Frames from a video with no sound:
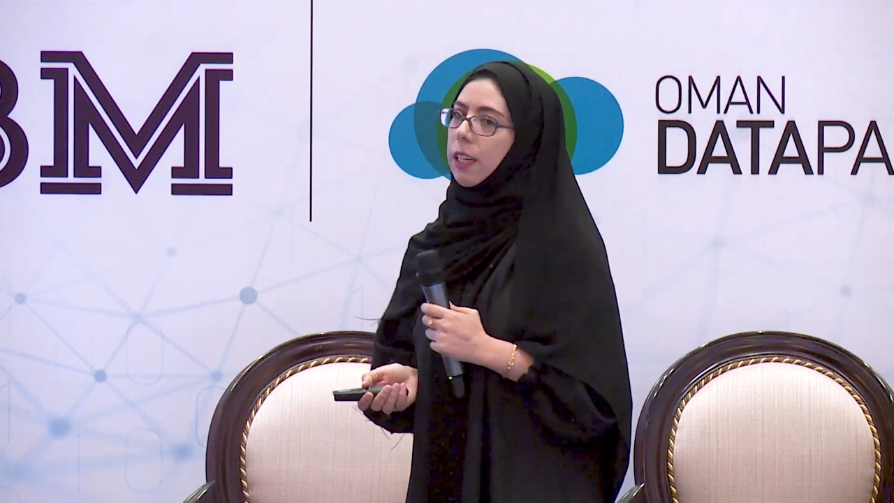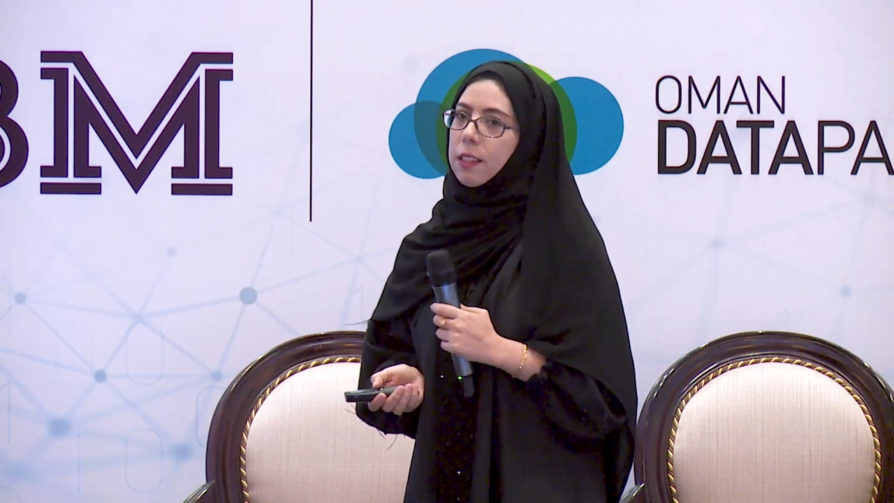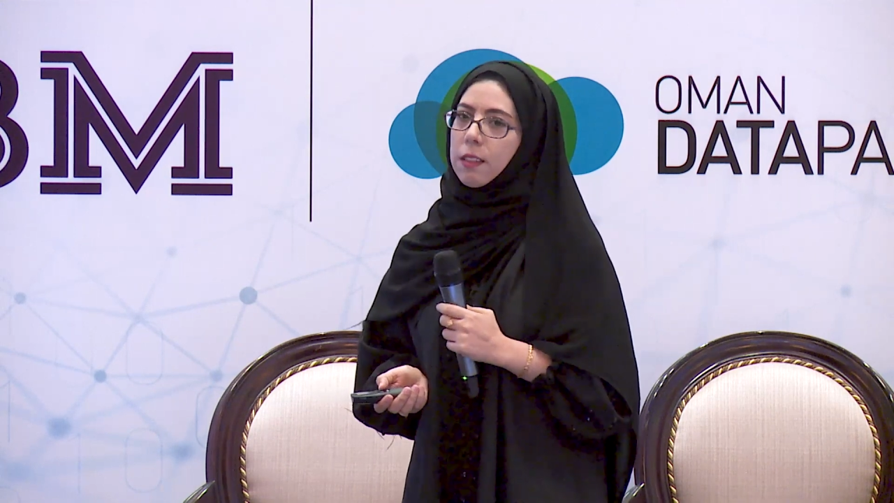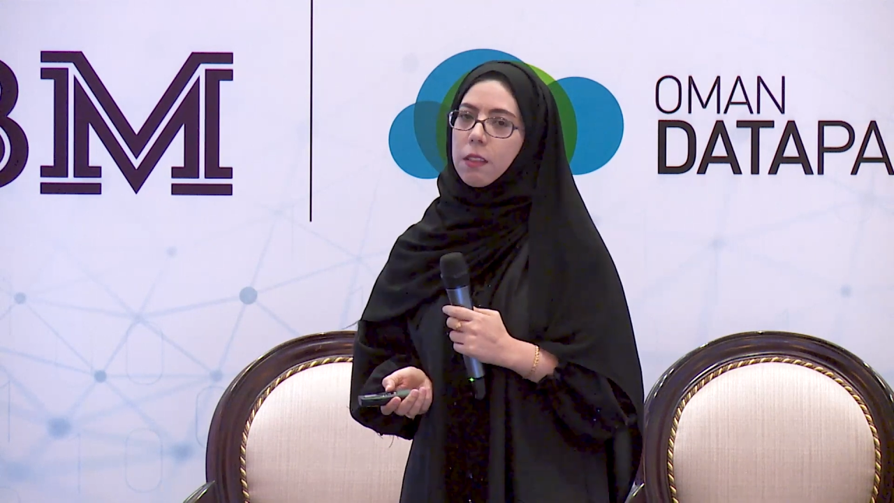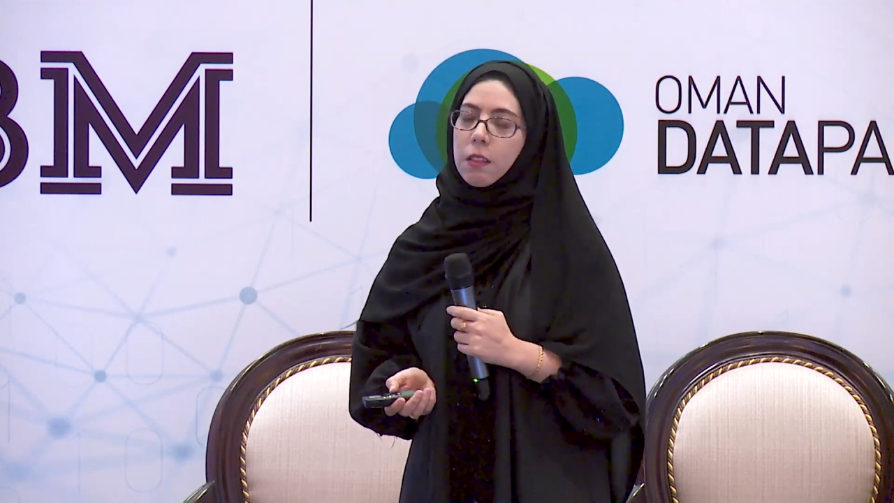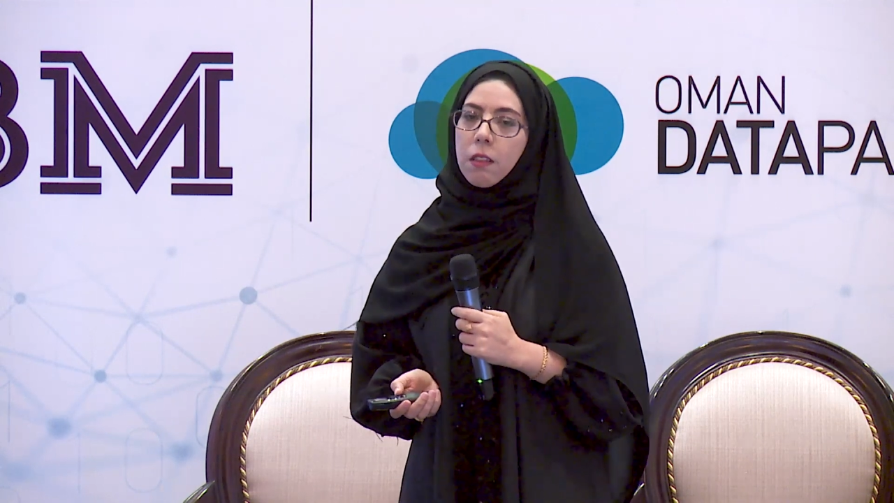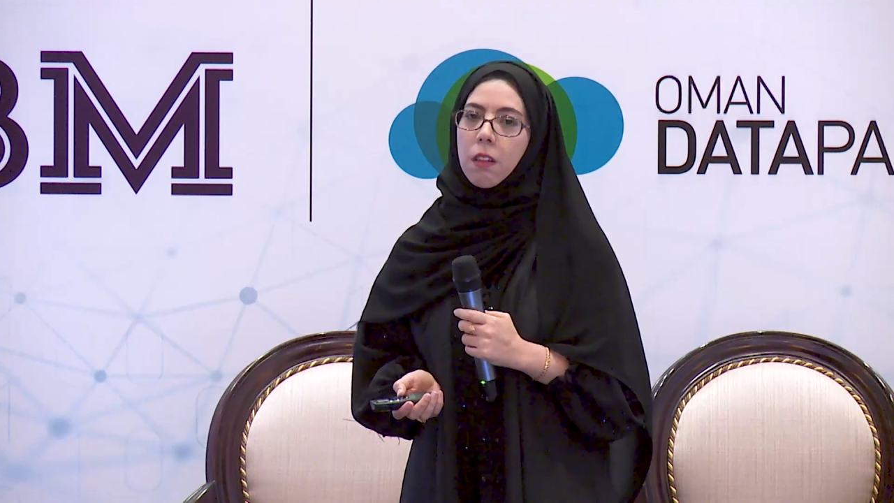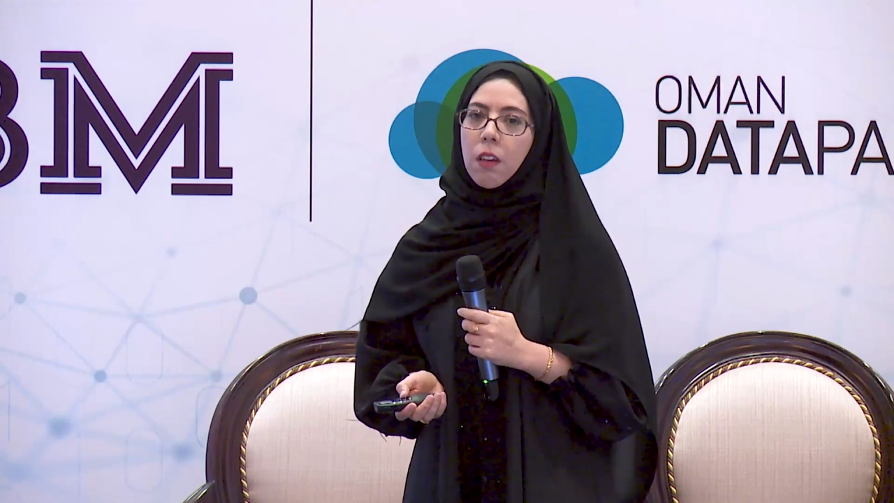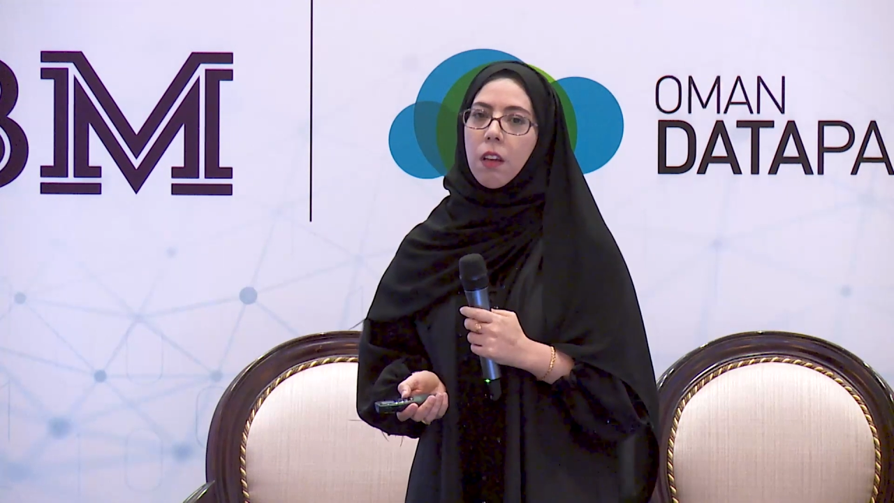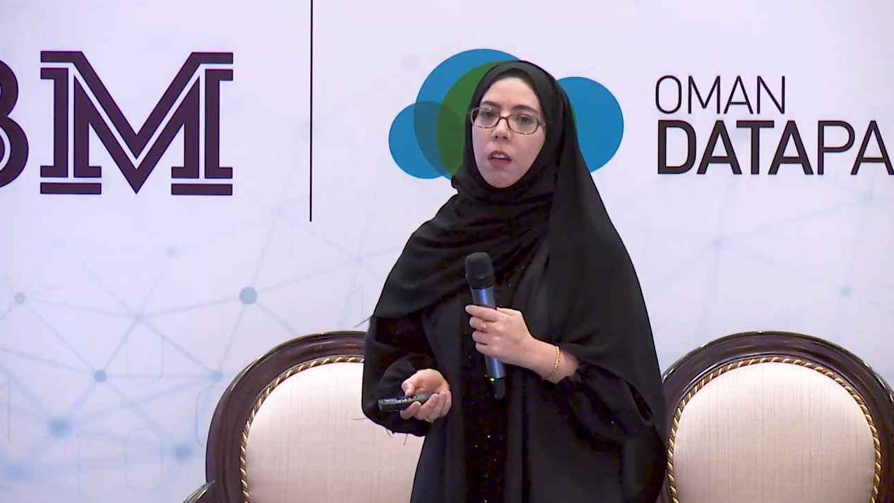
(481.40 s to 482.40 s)
access.
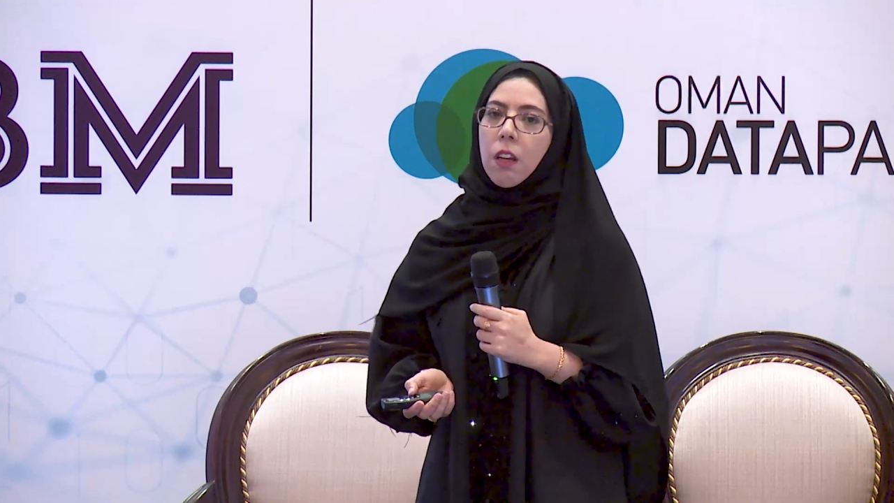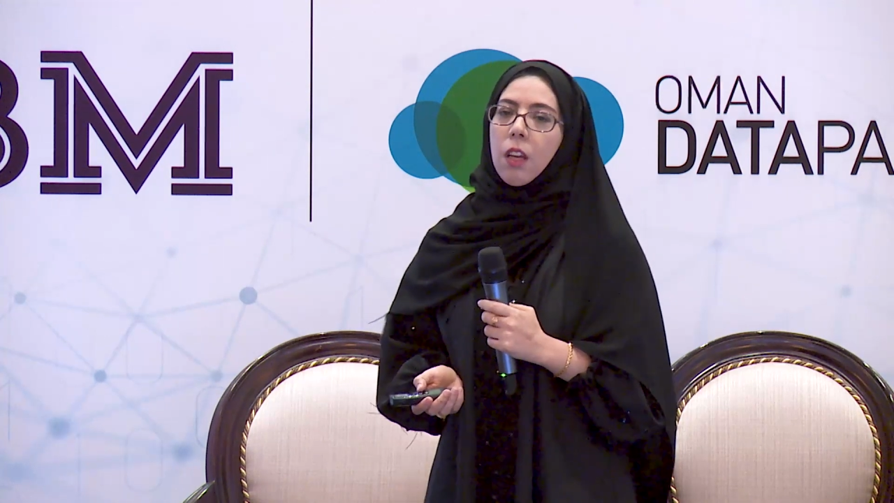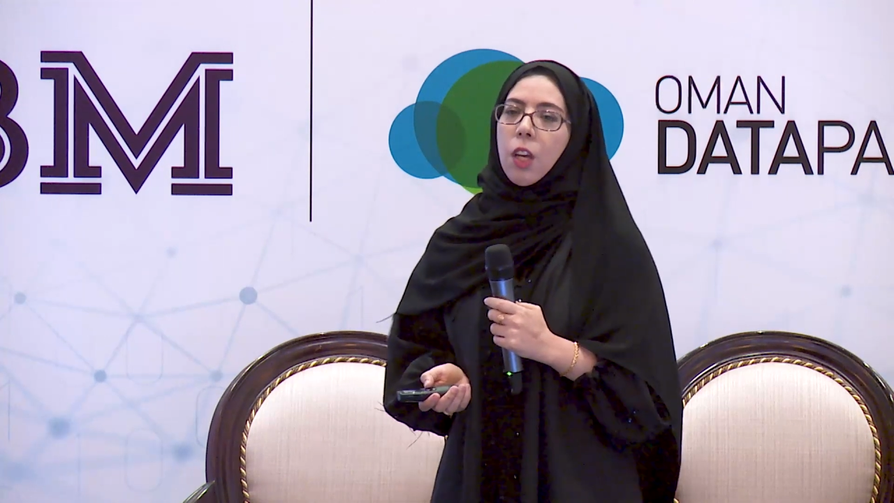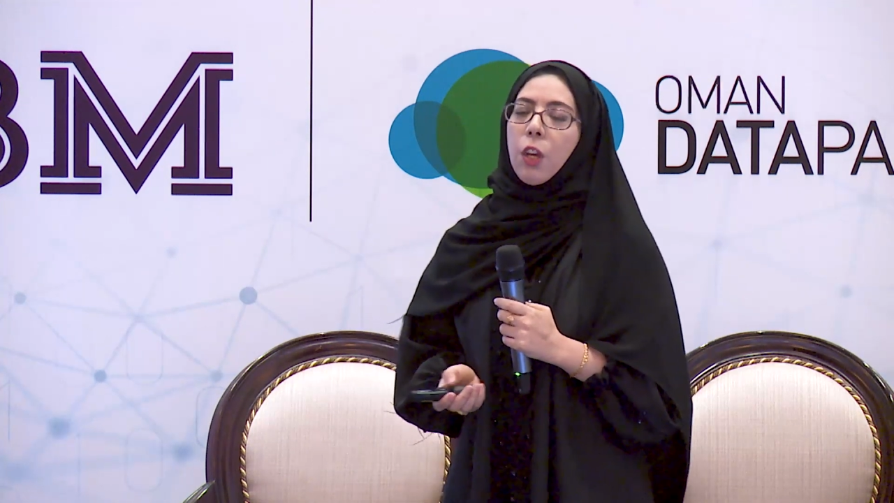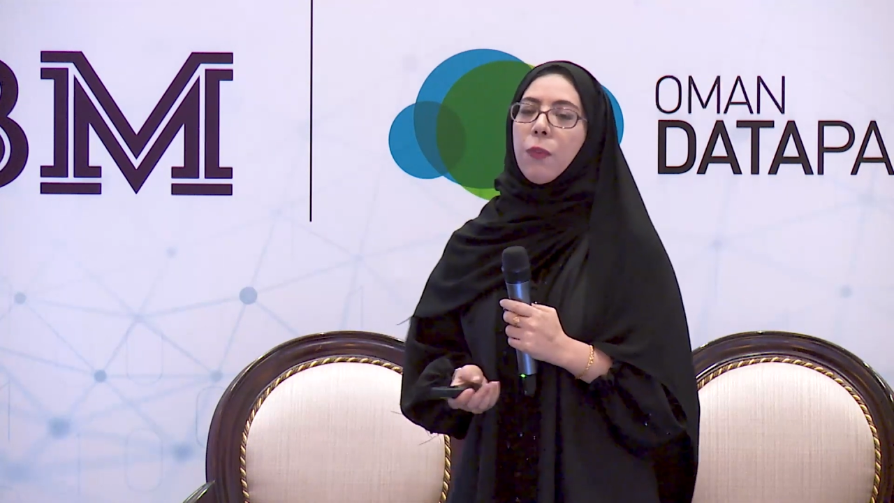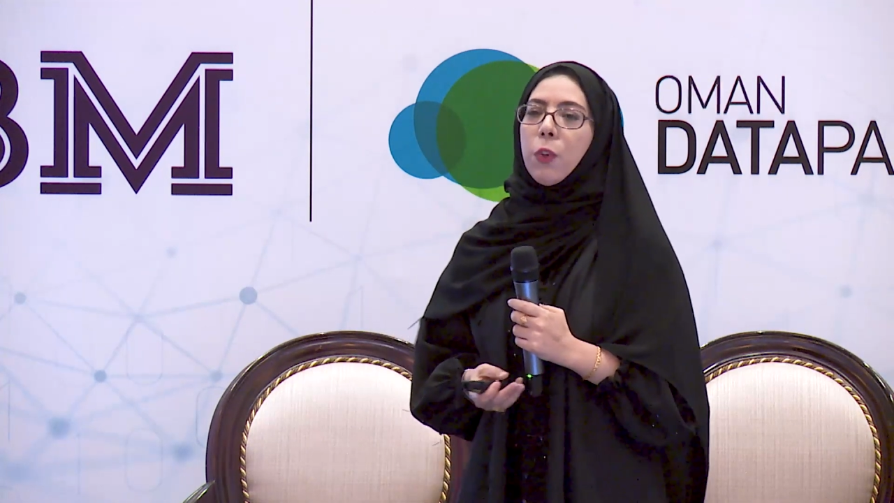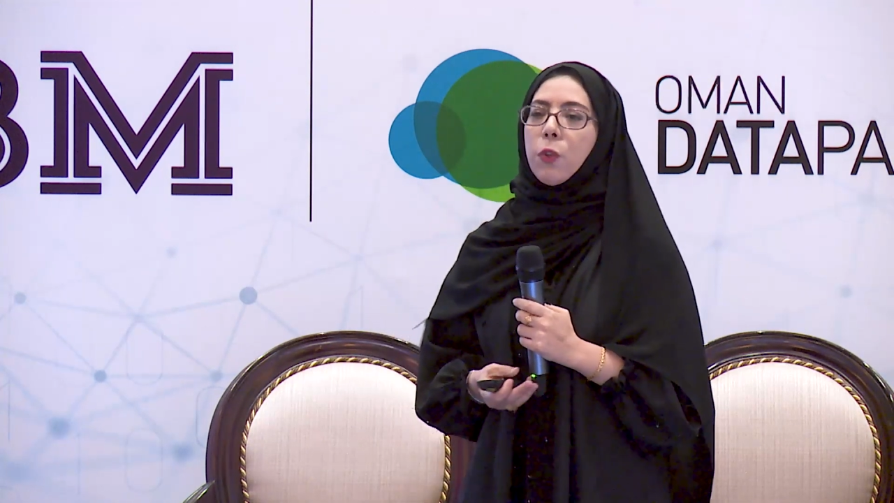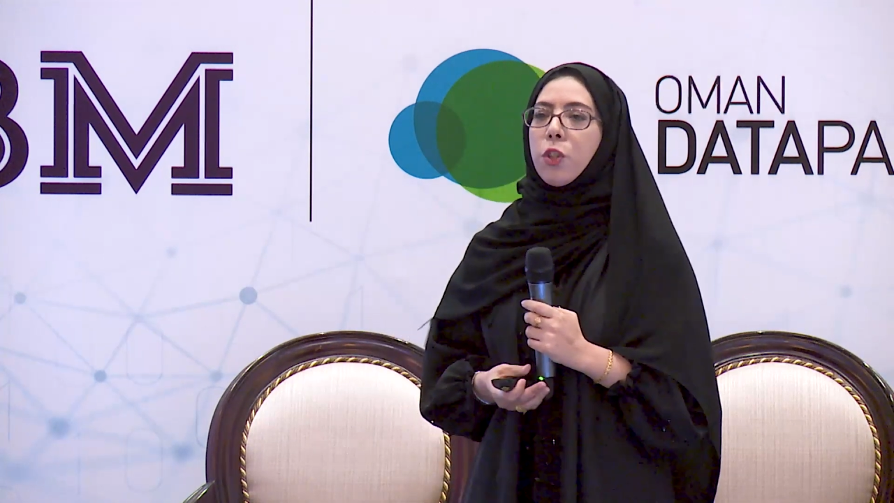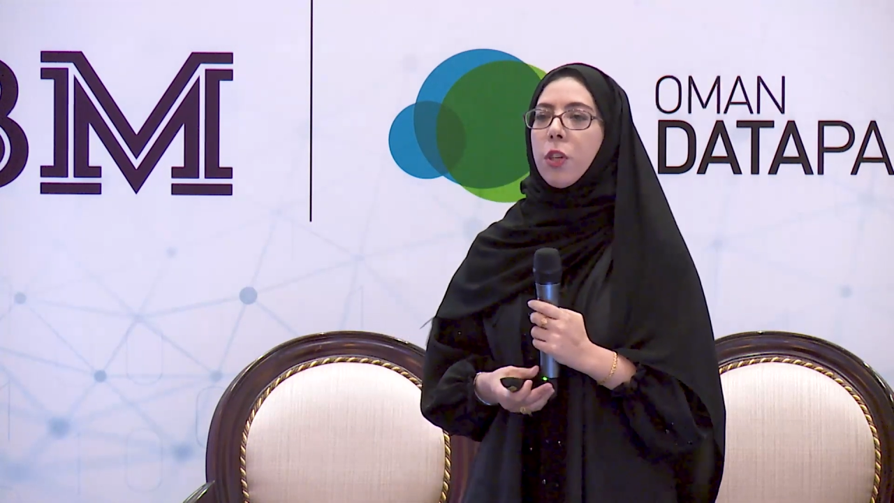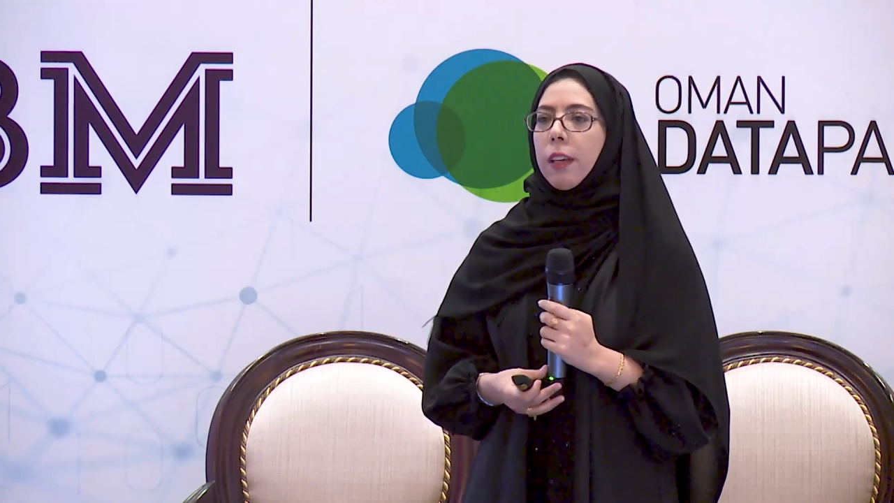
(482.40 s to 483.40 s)
If you
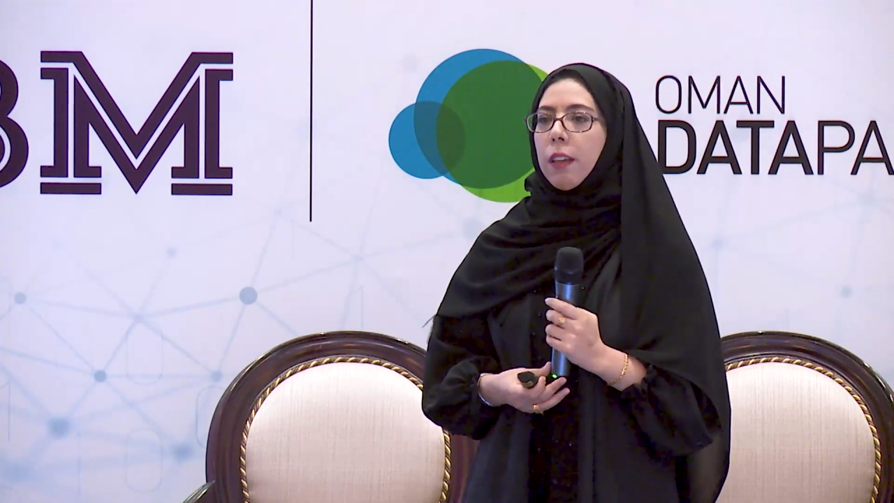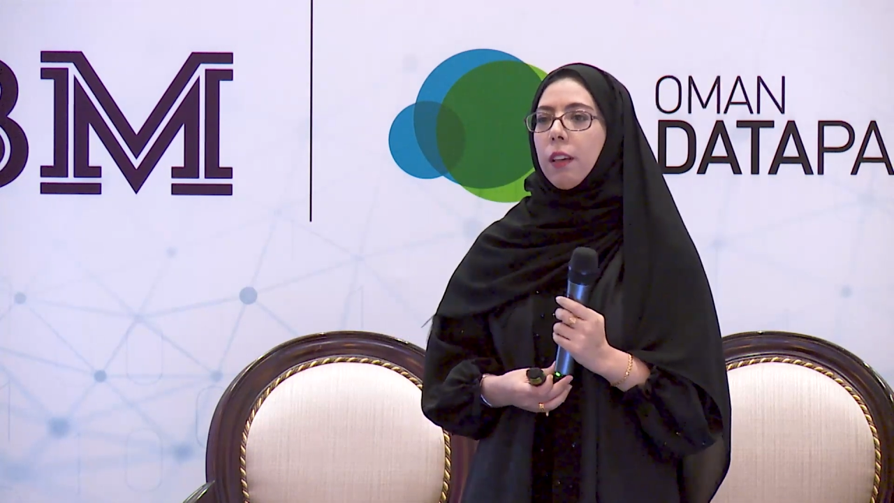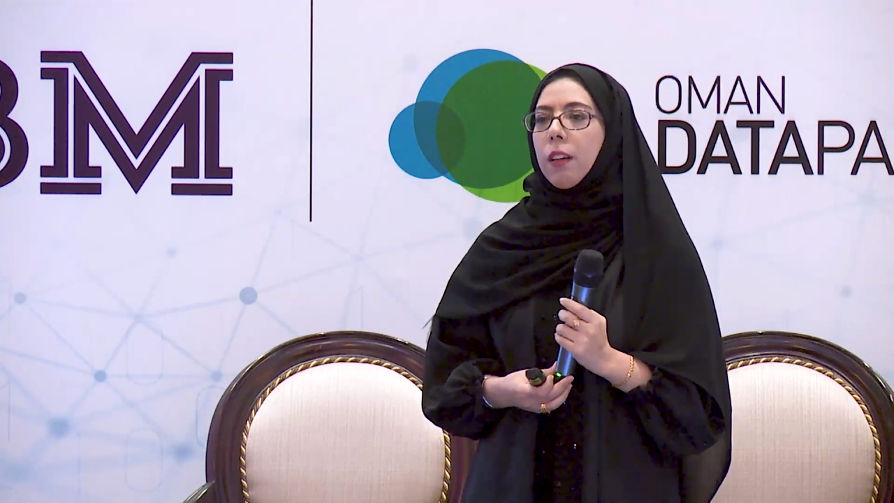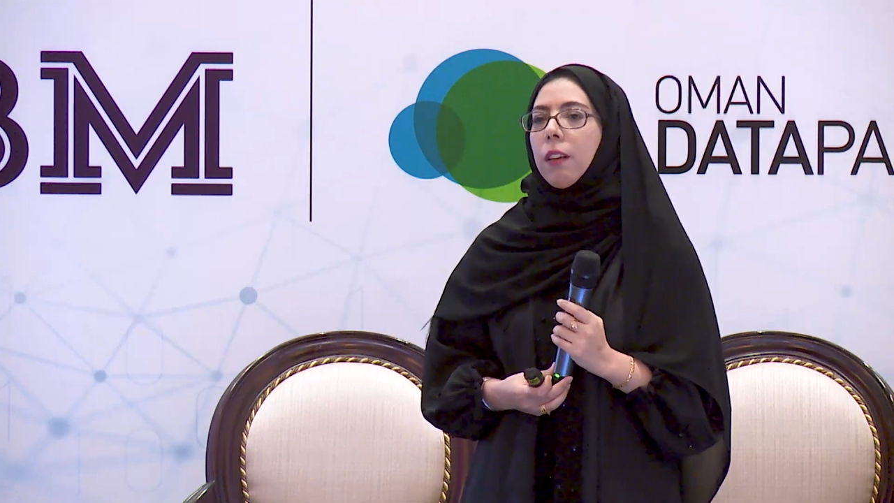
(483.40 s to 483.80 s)
check,